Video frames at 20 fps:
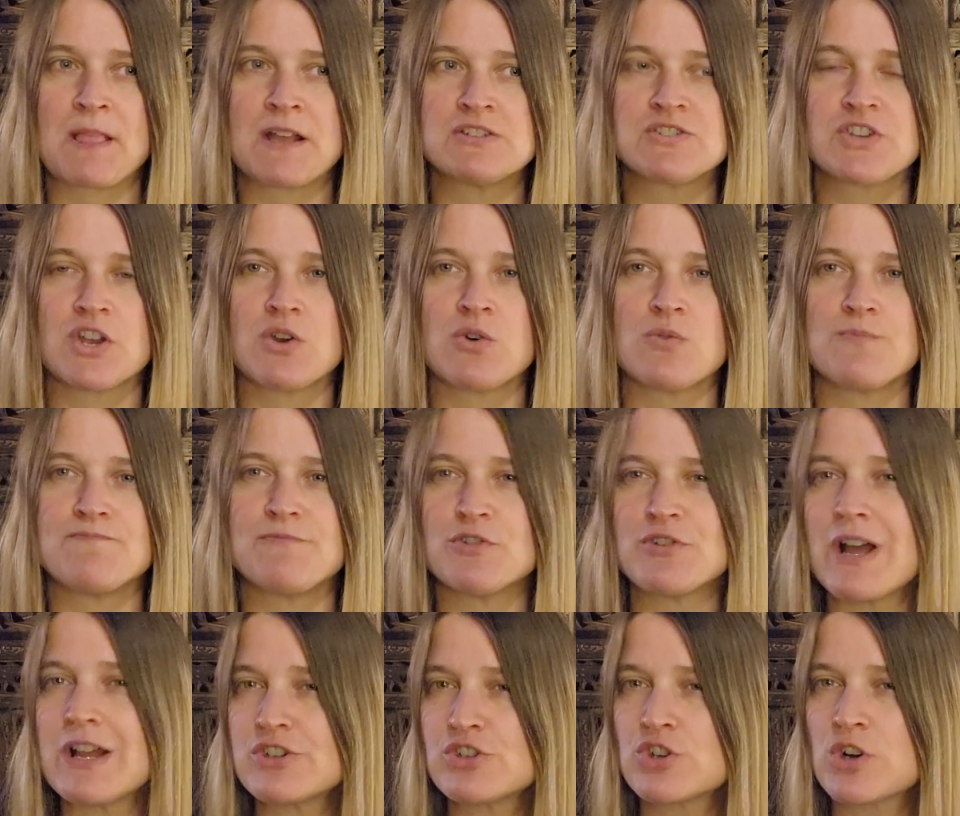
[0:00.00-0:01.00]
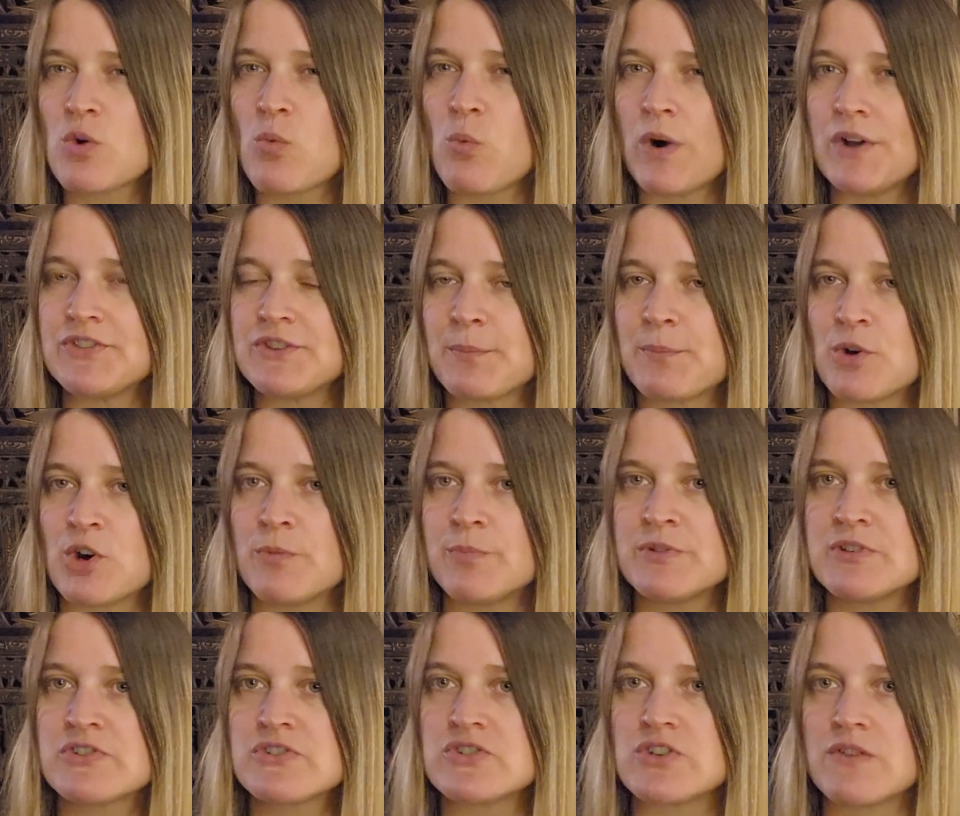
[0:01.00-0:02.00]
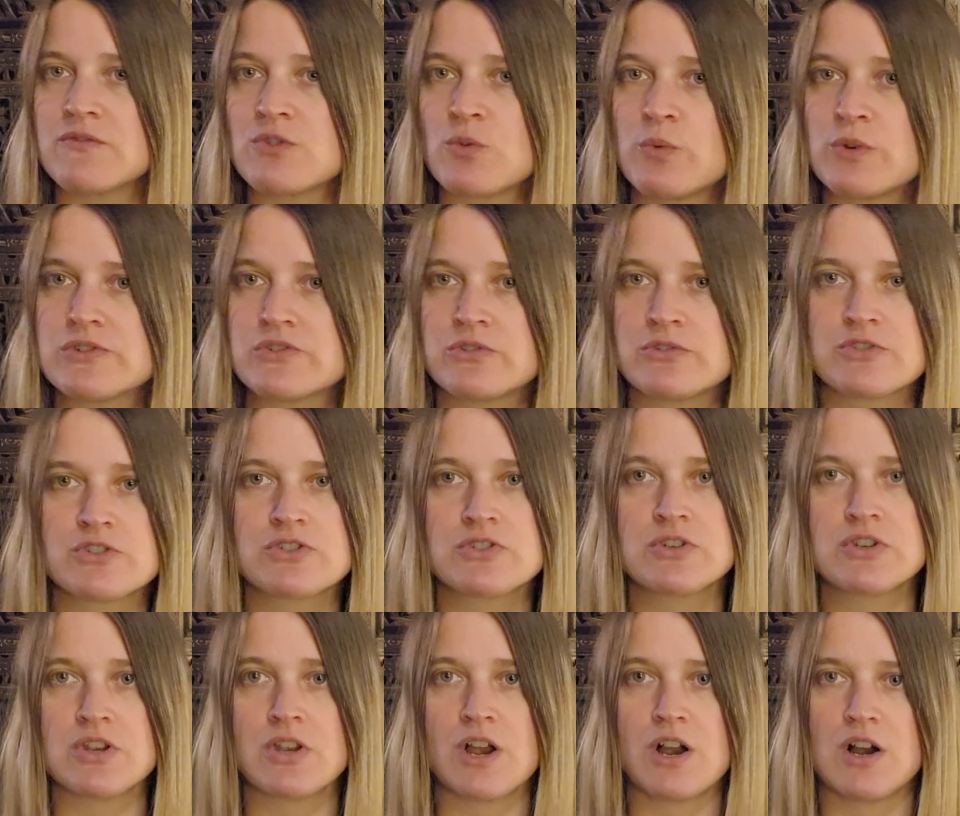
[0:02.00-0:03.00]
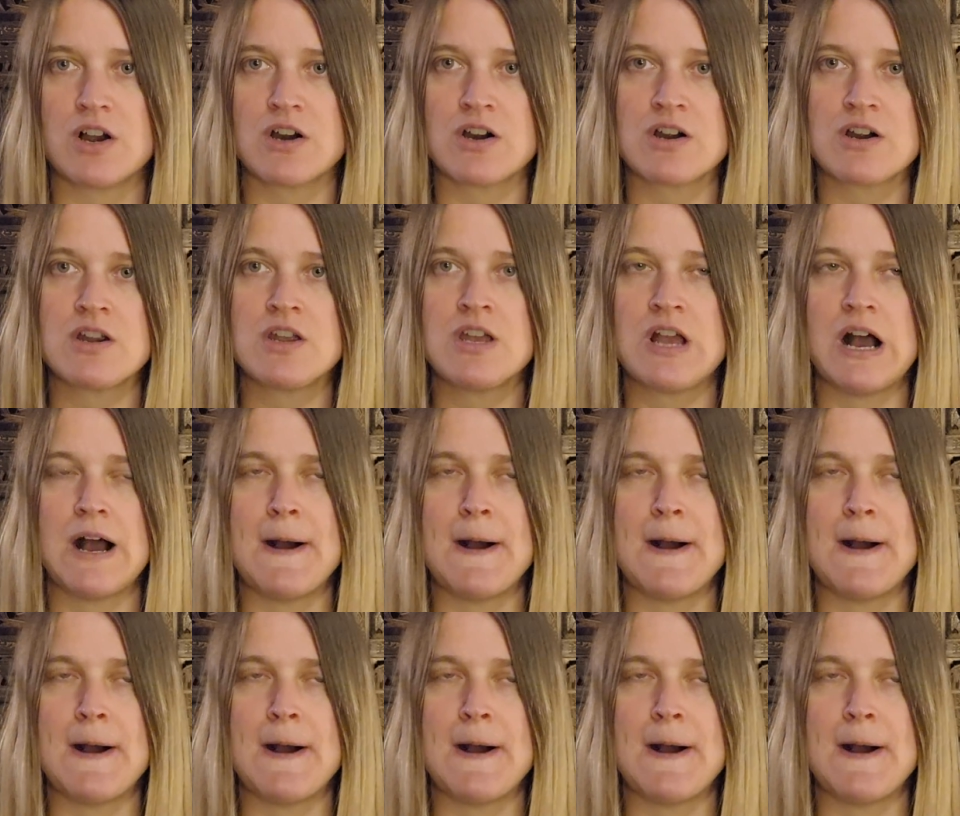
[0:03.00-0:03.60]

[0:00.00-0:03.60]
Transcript: So they're not sure what the purpose of the whistles are.